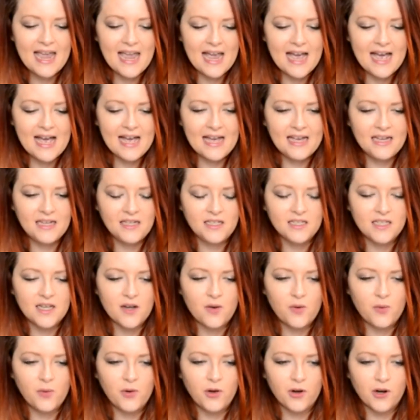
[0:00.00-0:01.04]
and
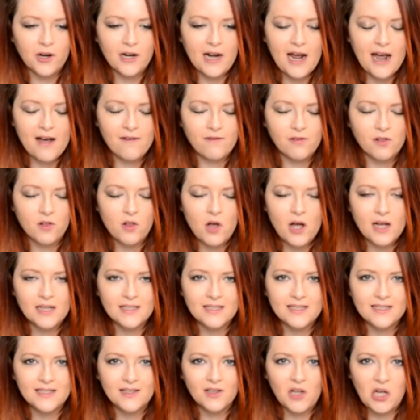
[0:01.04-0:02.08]
we are going to have
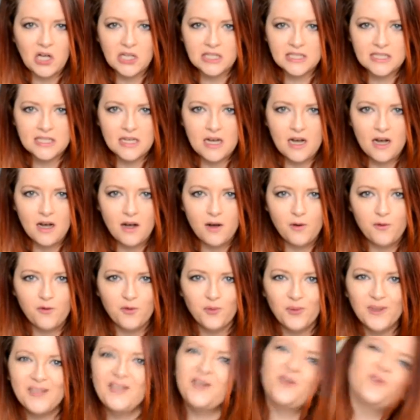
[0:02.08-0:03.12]
lots and lots of
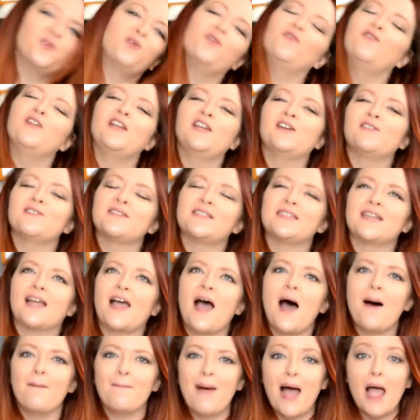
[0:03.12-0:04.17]
really cool videos to
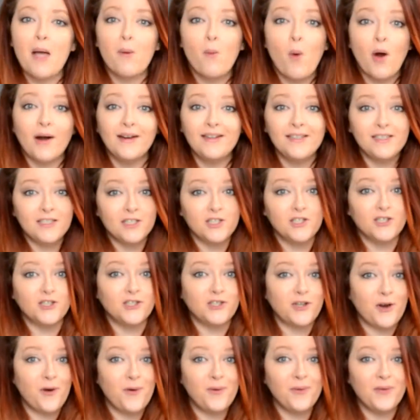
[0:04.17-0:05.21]
come. I wanted to
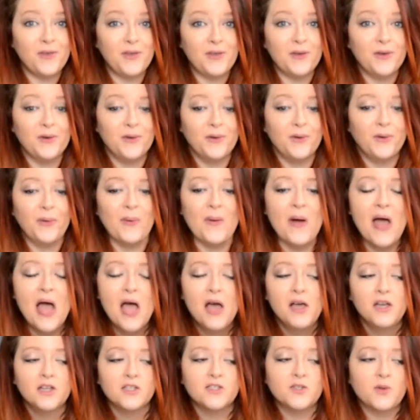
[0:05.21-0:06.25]
show you
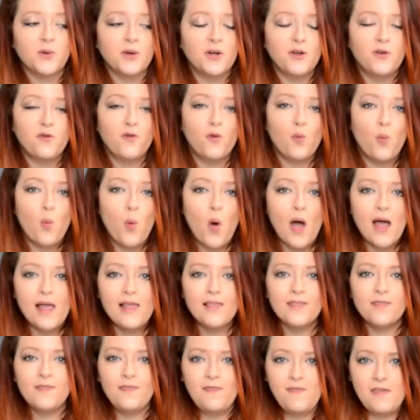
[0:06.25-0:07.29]
sort of what
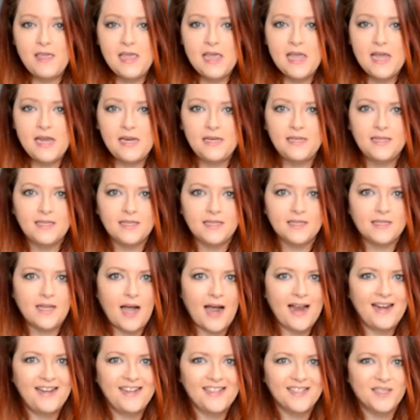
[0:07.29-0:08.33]
the
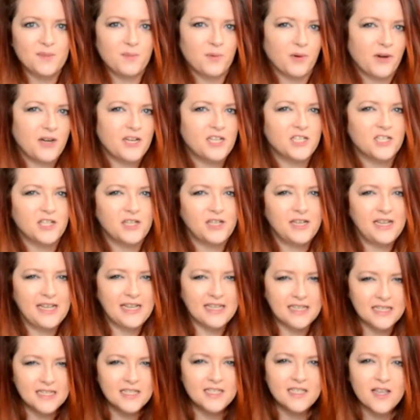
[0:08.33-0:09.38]
design inspiration
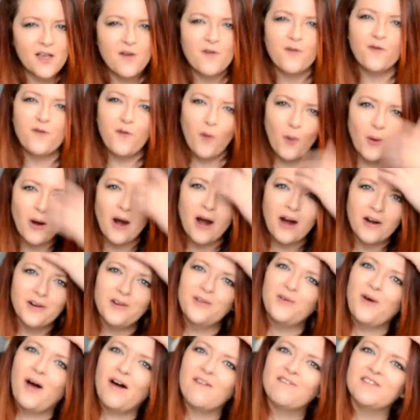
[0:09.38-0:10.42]
is for our
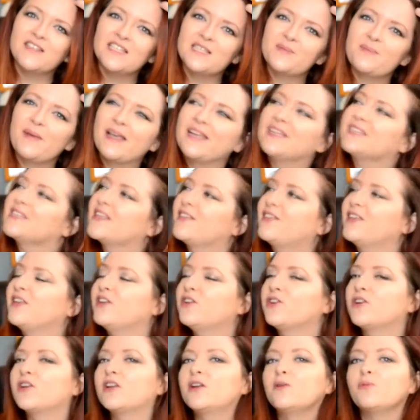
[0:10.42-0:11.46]
new office space. I
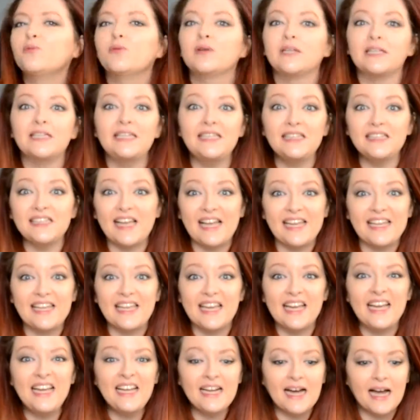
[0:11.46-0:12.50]
think you're going to really like
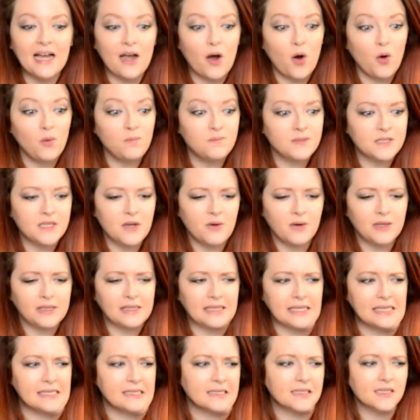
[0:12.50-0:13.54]
it. I hope so,
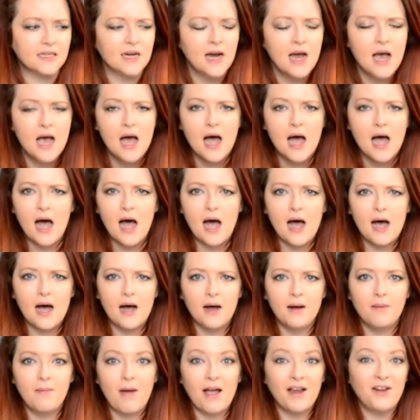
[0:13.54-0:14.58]
at least.
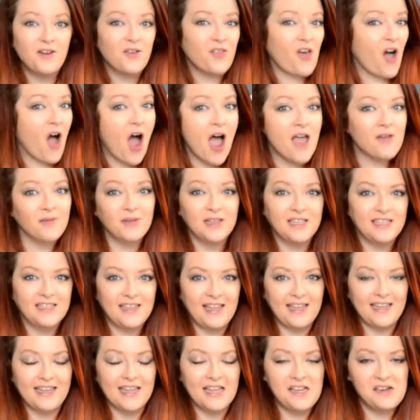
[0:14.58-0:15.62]
I know that I really
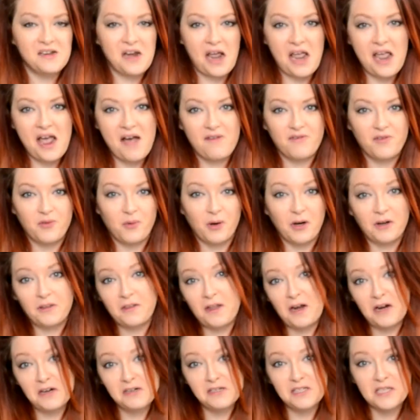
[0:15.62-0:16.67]
like it, and I have to work
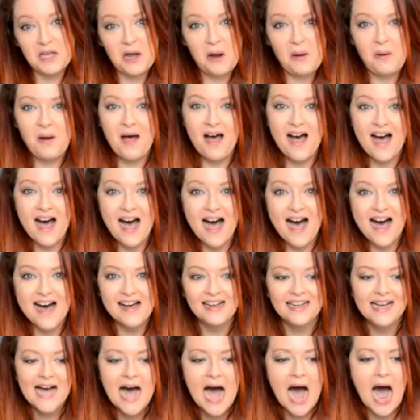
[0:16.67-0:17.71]
there, so.
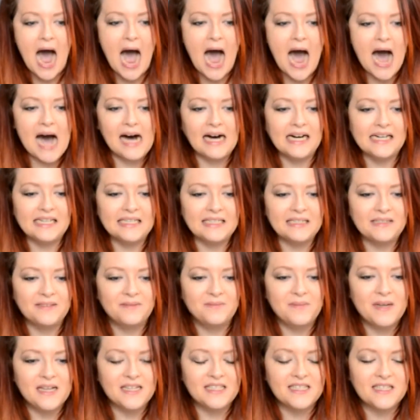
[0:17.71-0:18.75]
So
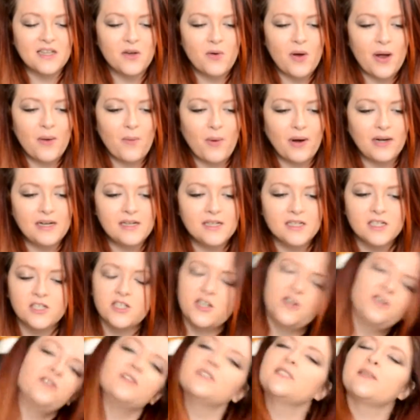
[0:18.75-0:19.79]
I wanted to
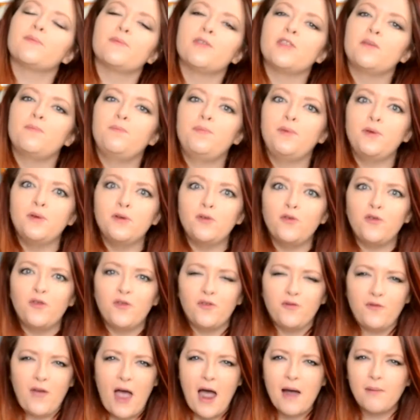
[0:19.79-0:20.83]
show you some of the beautiful
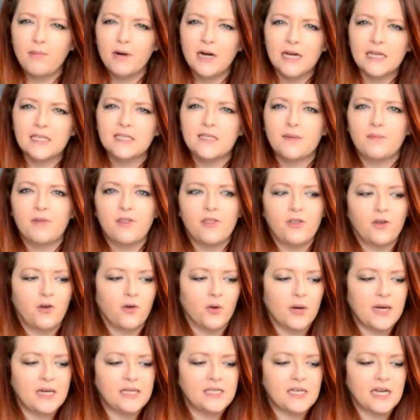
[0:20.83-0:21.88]
fabrics, some of the
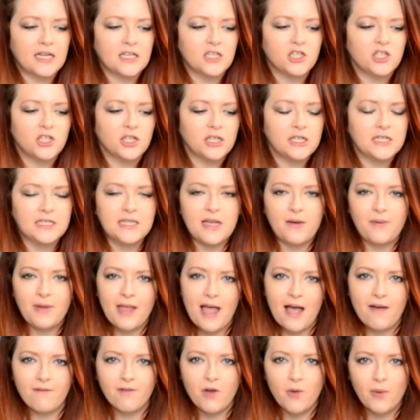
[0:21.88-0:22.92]
great textures that we
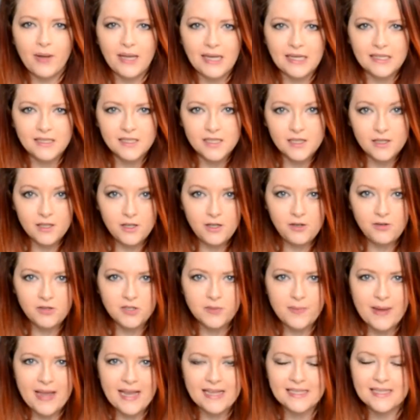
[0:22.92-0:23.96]
have going into the new
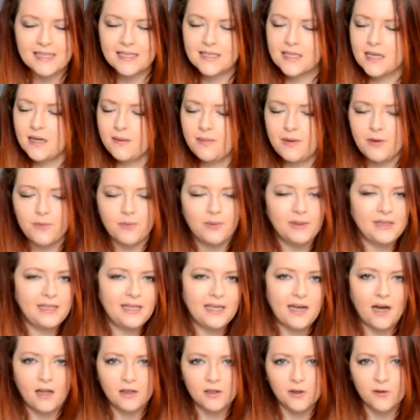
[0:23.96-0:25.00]
space. It's going to be really
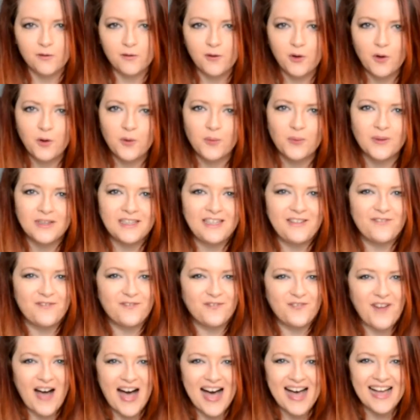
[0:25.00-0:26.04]
colorful, really
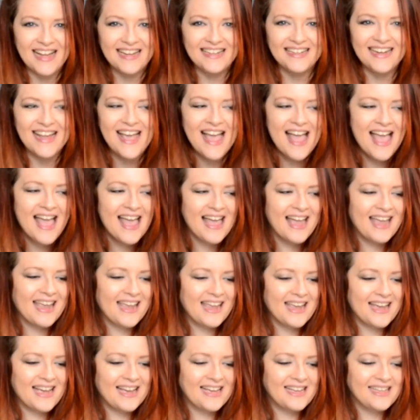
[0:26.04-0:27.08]
fun,
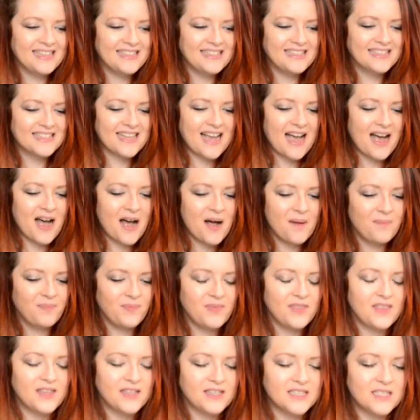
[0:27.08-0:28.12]
and
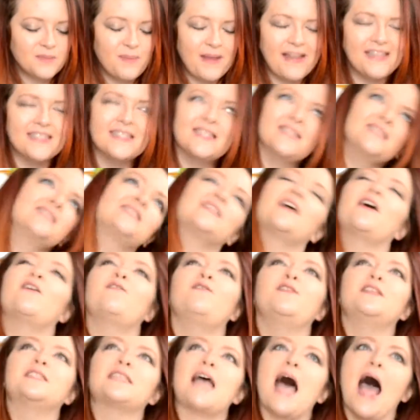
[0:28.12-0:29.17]
the space
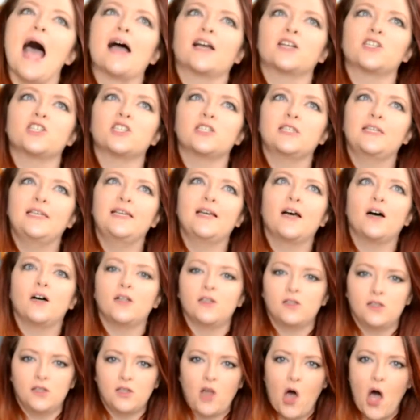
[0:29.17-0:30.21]
itself is actually a
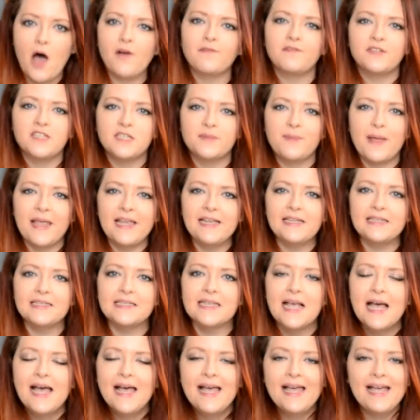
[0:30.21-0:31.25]
loft space.
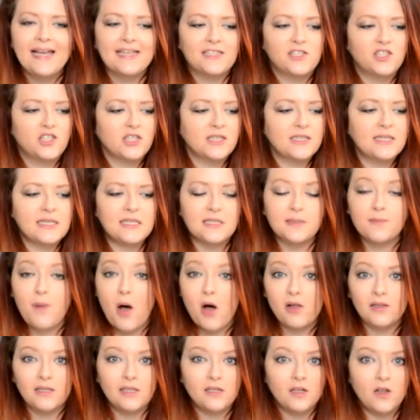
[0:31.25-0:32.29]
It's just a
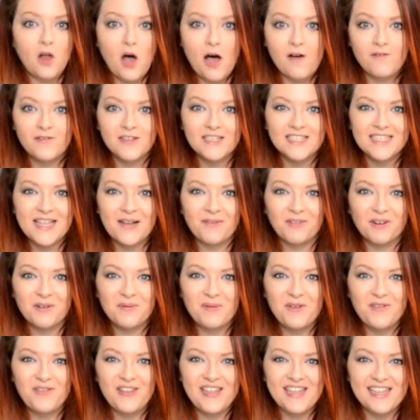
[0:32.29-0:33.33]
small little office that we're
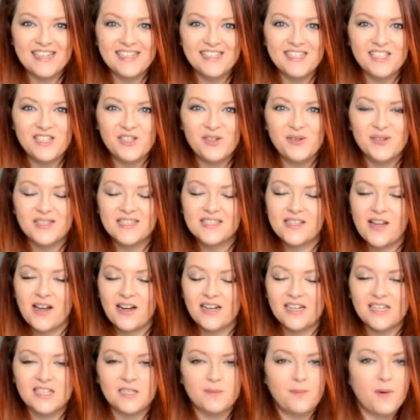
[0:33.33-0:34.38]
moving into. It's
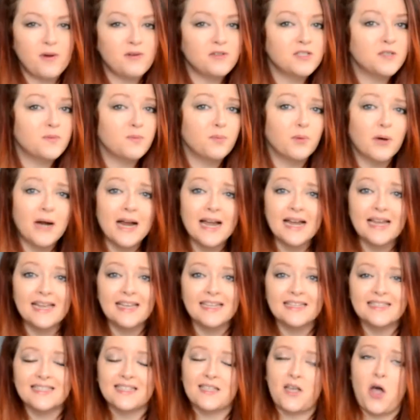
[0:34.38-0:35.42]
got exposed brick,
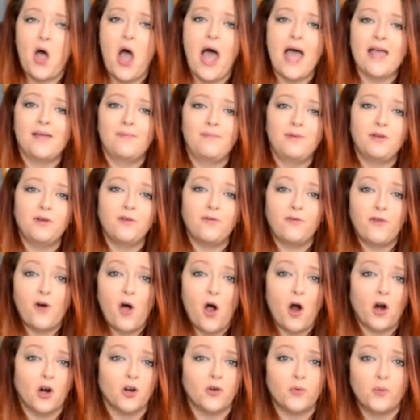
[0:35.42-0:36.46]
it's got beautiful
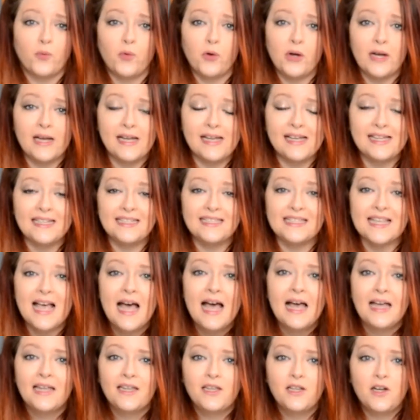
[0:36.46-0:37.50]
hardwoods,
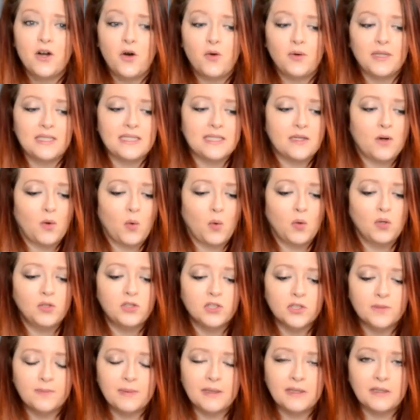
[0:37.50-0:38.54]
you know, it's an
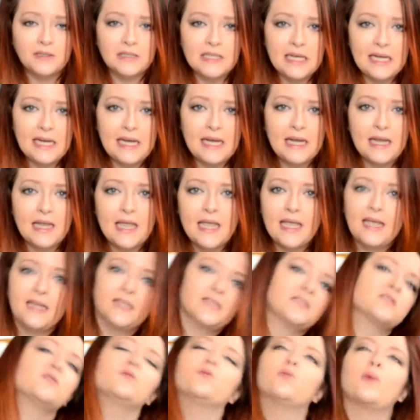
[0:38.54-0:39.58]
older building.
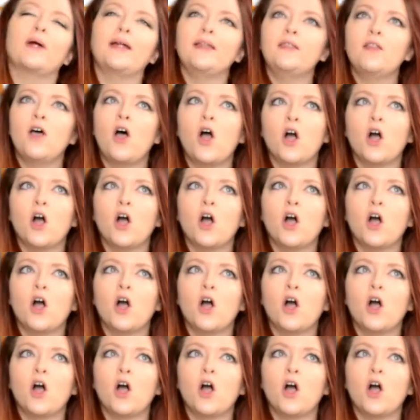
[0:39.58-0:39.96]
It's right in